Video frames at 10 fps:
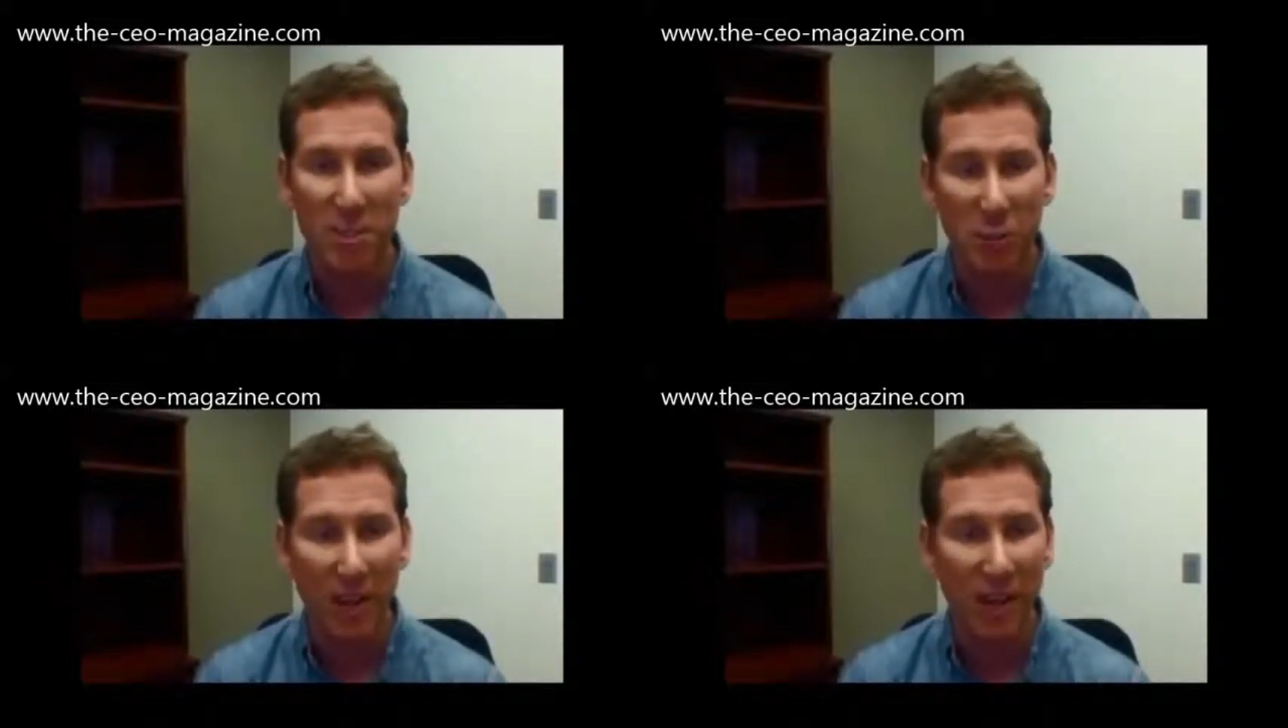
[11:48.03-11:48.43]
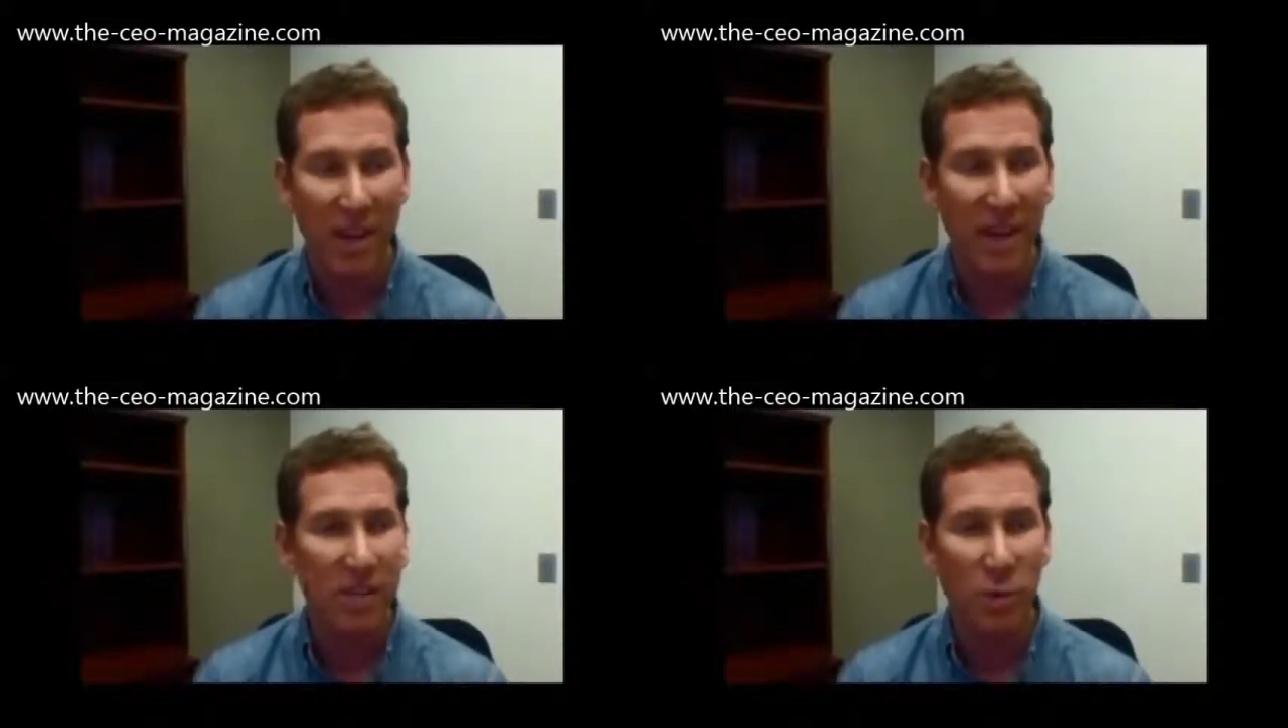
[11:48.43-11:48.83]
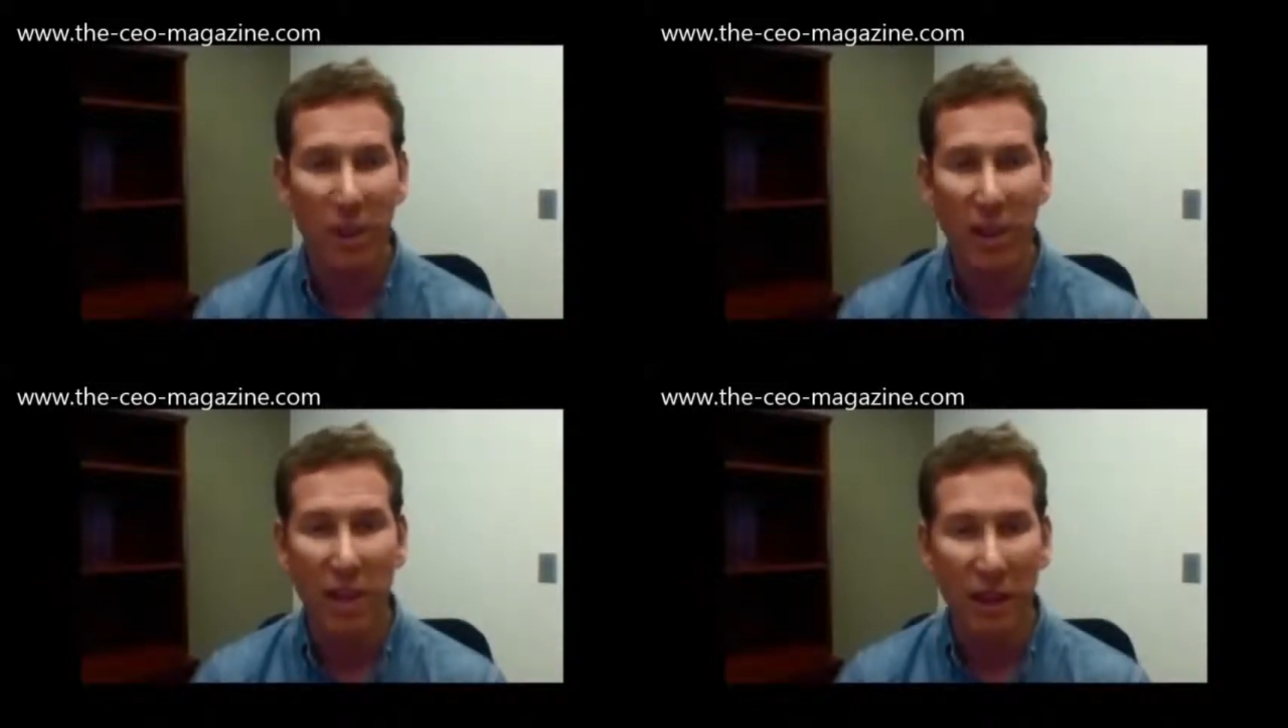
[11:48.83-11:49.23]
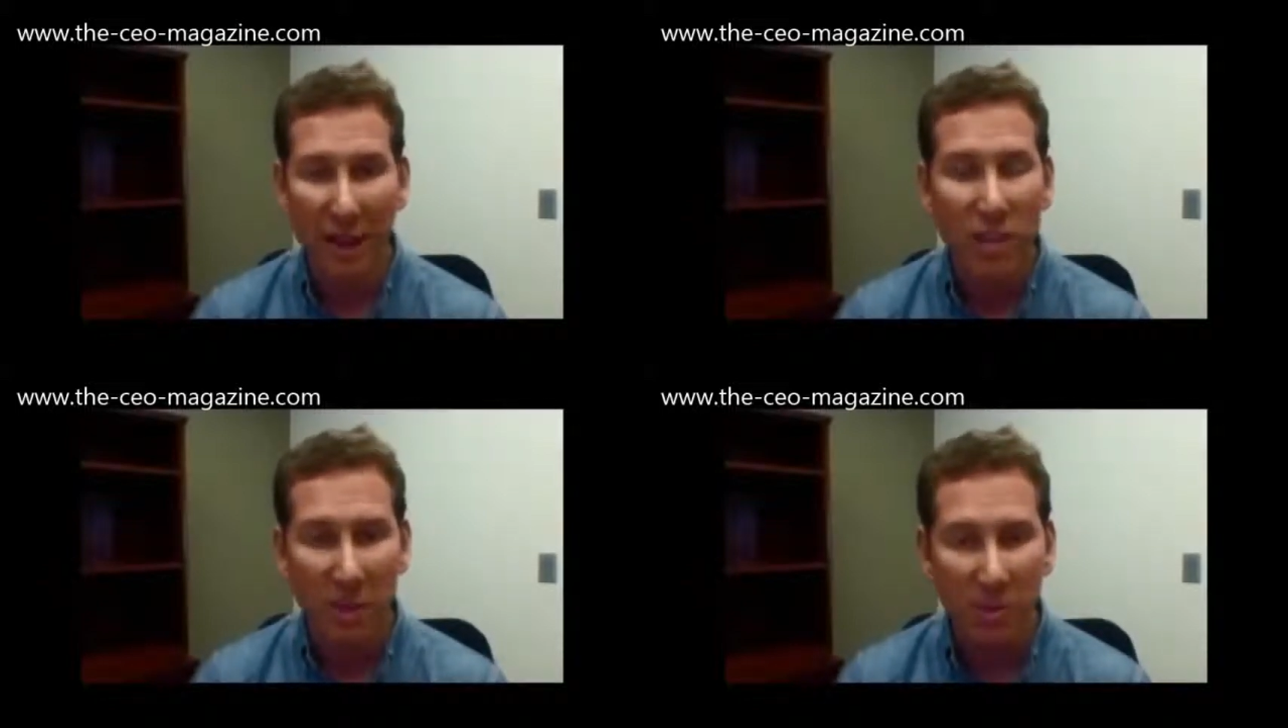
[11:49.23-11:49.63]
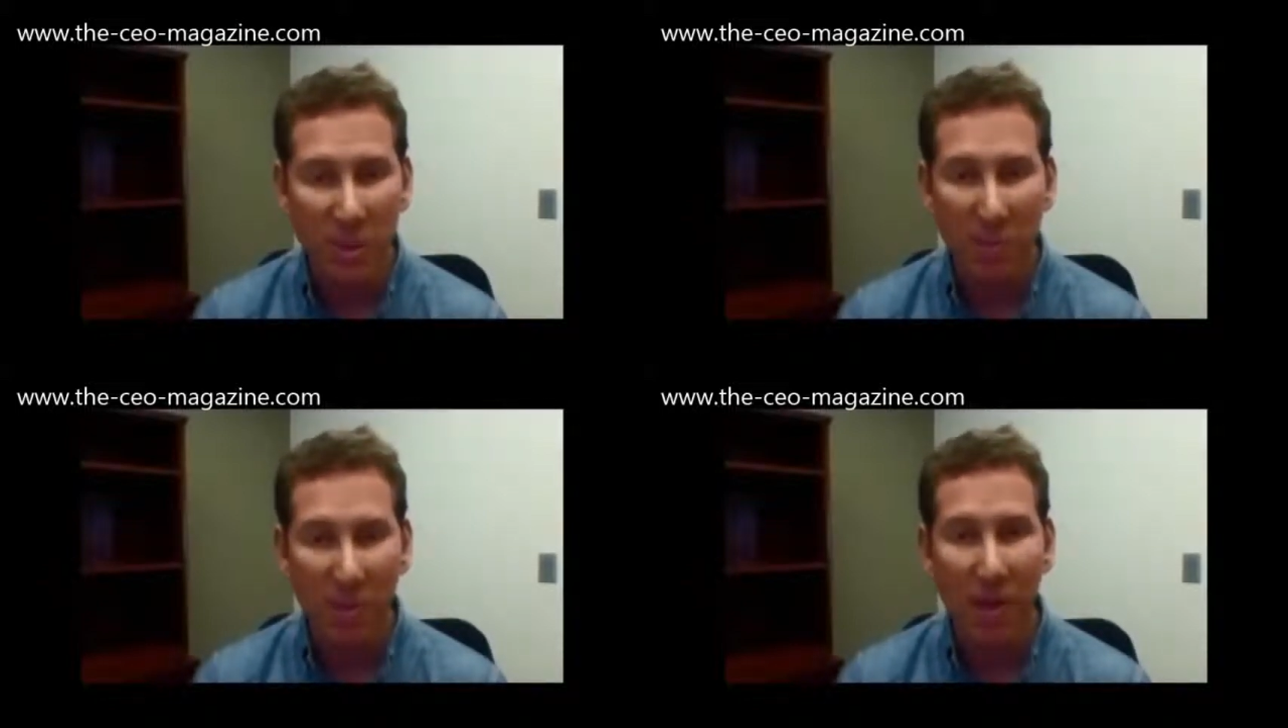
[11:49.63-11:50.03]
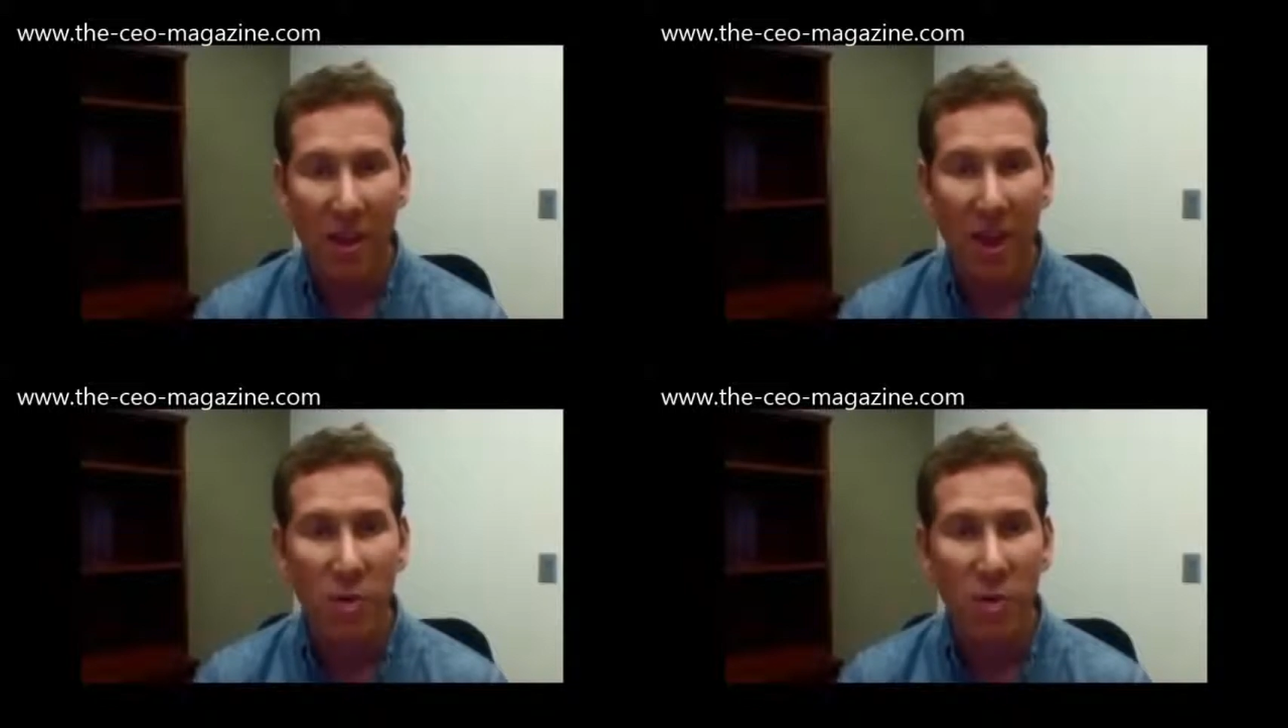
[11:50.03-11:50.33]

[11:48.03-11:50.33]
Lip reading: Do we like managing people?